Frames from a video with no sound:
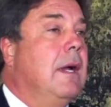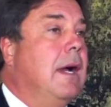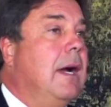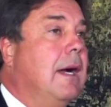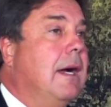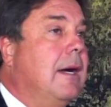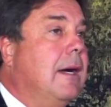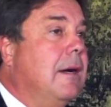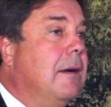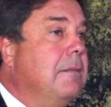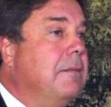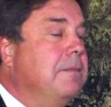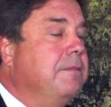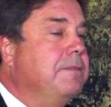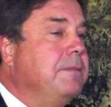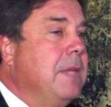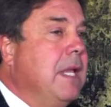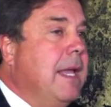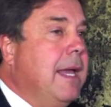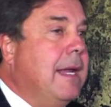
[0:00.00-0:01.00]

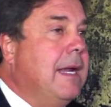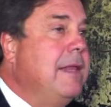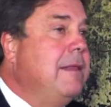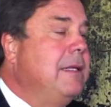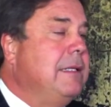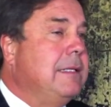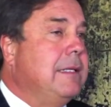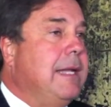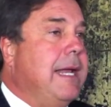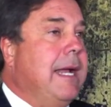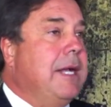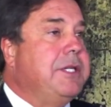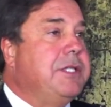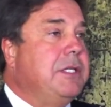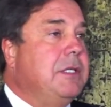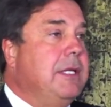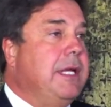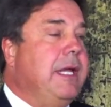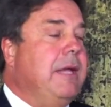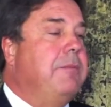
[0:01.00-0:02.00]
Um, and I think that
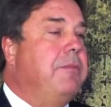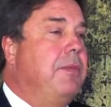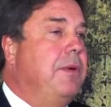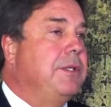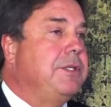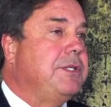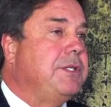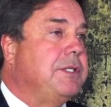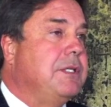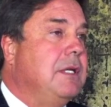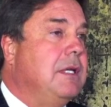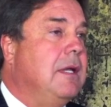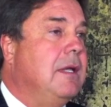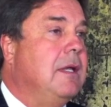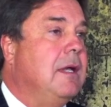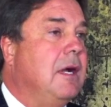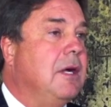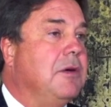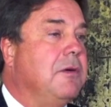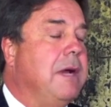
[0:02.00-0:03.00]
actually puts
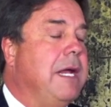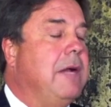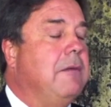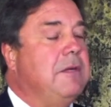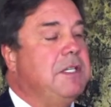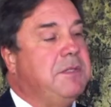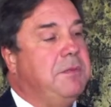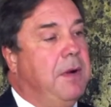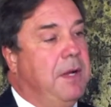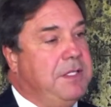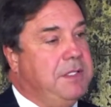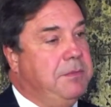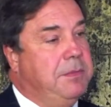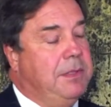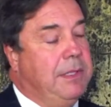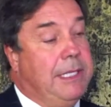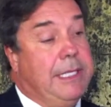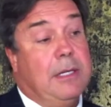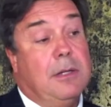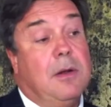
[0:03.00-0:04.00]
a greater
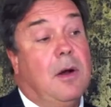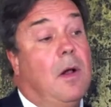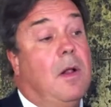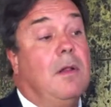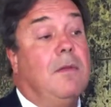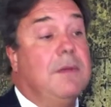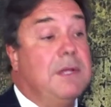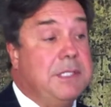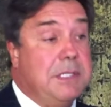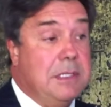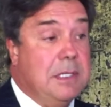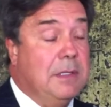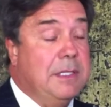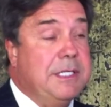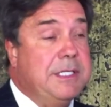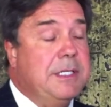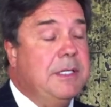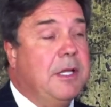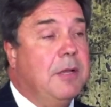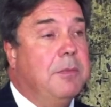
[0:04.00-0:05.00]
responsibility on all of us in the
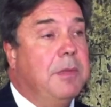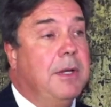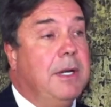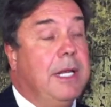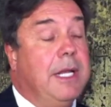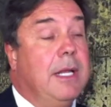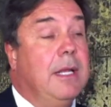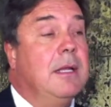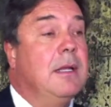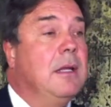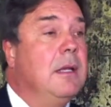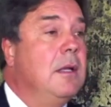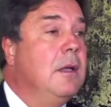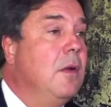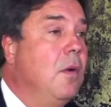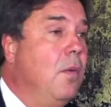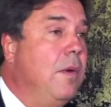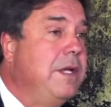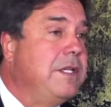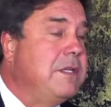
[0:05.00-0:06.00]
leasing community.
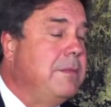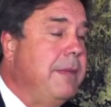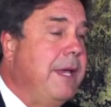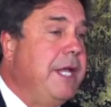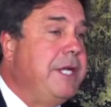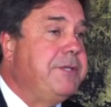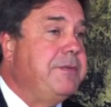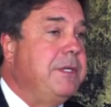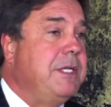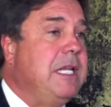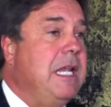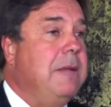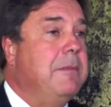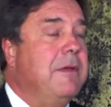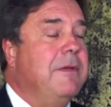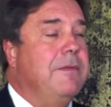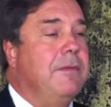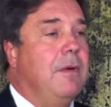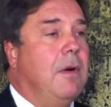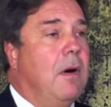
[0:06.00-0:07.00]
We as a management team
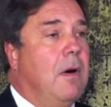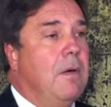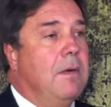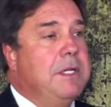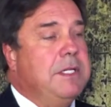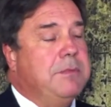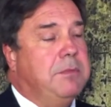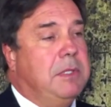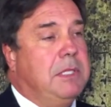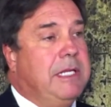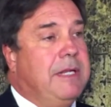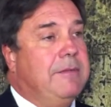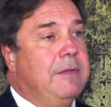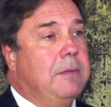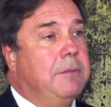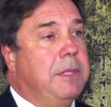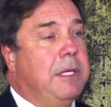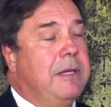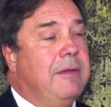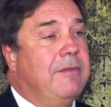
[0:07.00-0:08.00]
have always believed
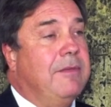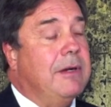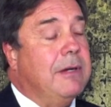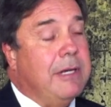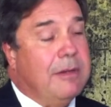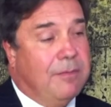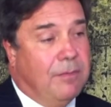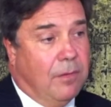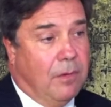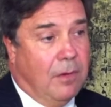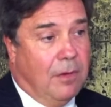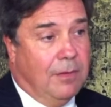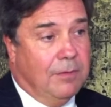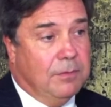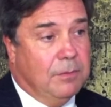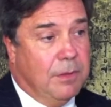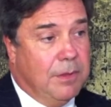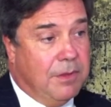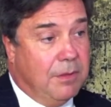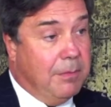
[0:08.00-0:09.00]
in being very
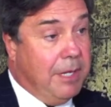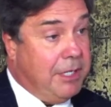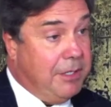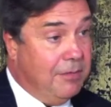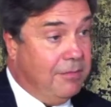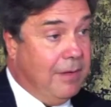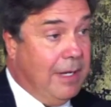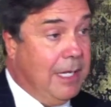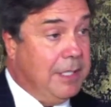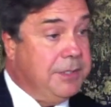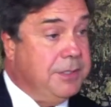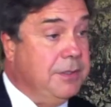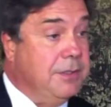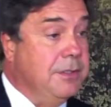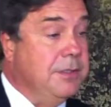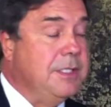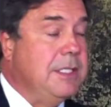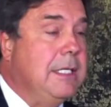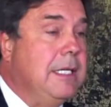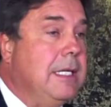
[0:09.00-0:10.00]
involved with the
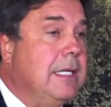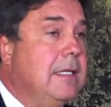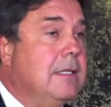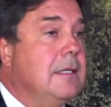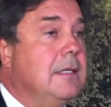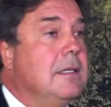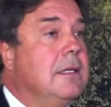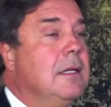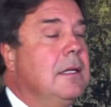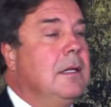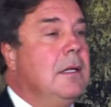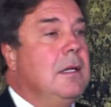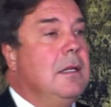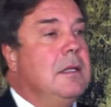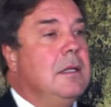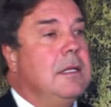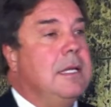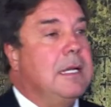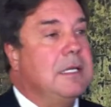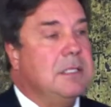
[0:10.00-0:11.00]
manufacturers in
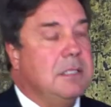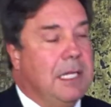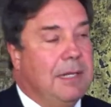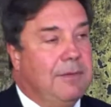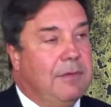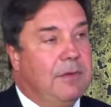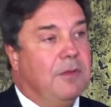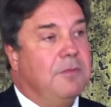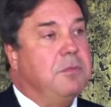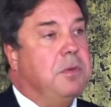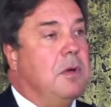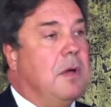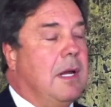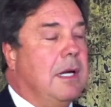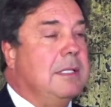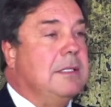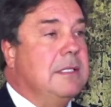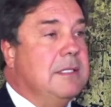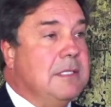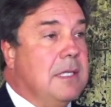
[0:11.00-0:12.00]
the next level of
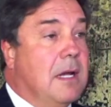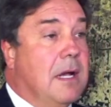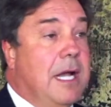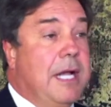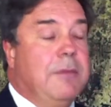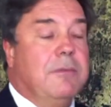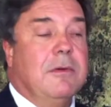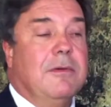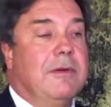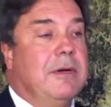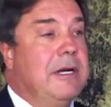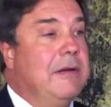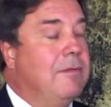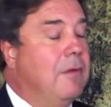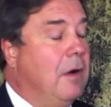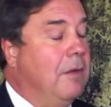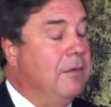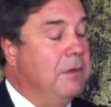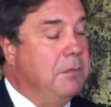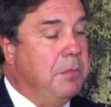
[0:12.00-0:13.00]
product design. We're very
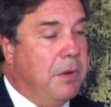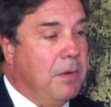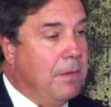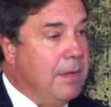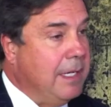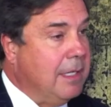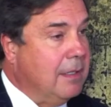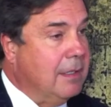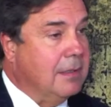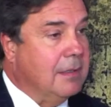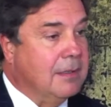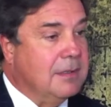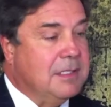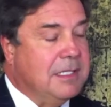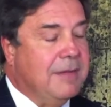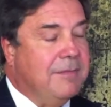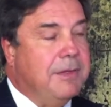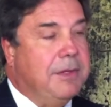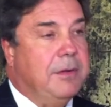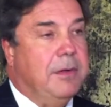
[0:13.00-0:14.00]
involved with Boeing on the
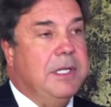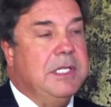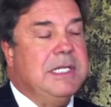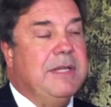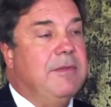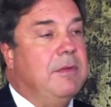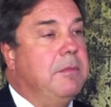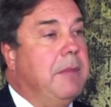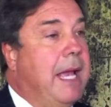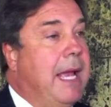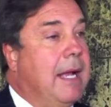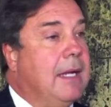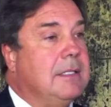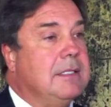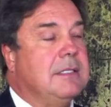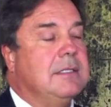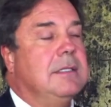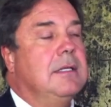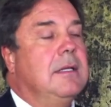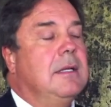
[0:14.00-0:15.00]
737
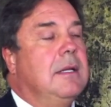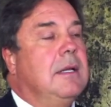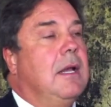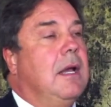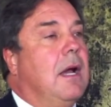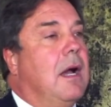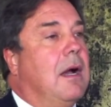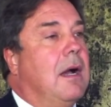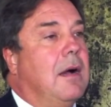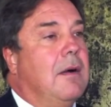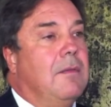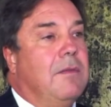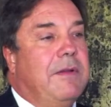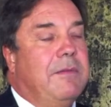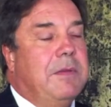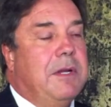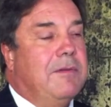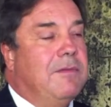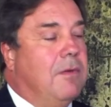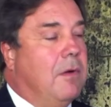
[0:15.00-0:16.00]
MAX. Uh,
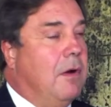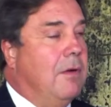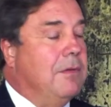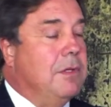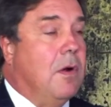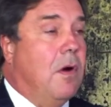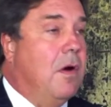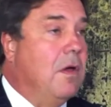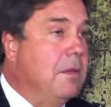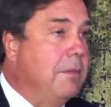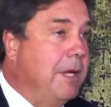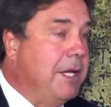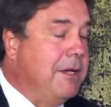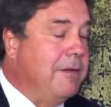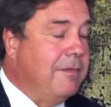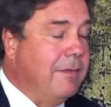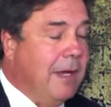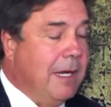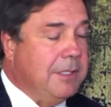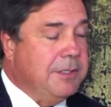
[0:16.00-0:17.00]
we've been involved with all the
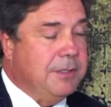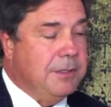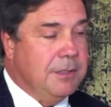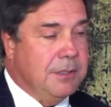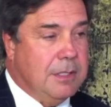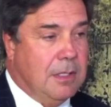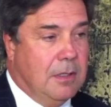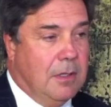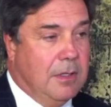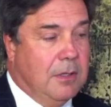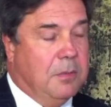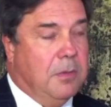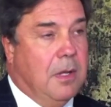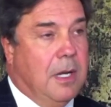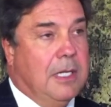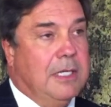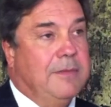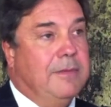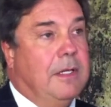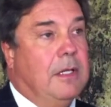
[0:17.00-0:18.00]
manufacturers and all their
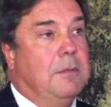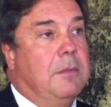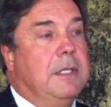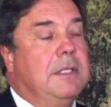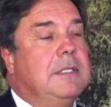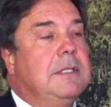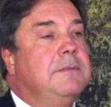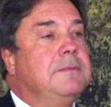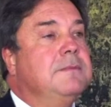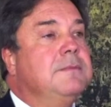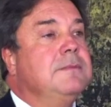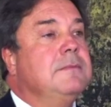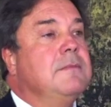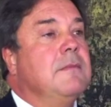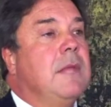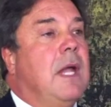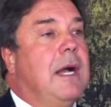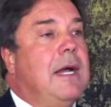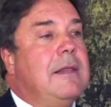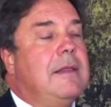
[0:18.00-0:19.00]
product development.
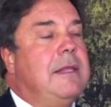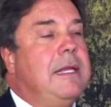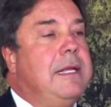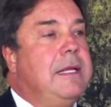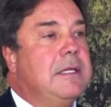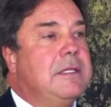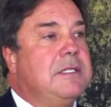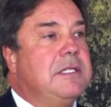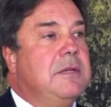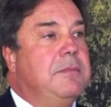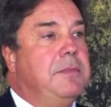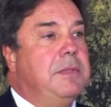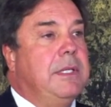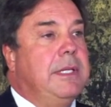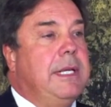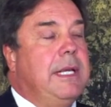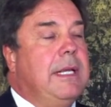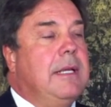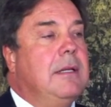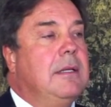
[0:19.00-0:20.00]
I think it
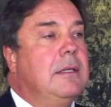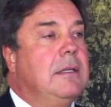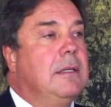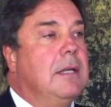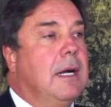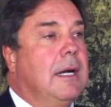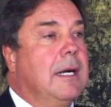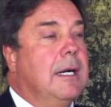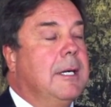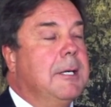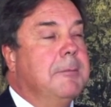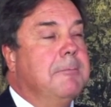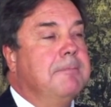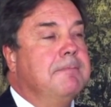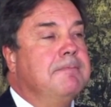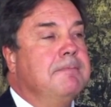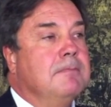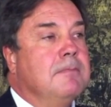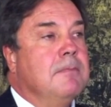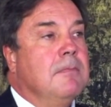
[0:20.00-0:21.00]
simply um,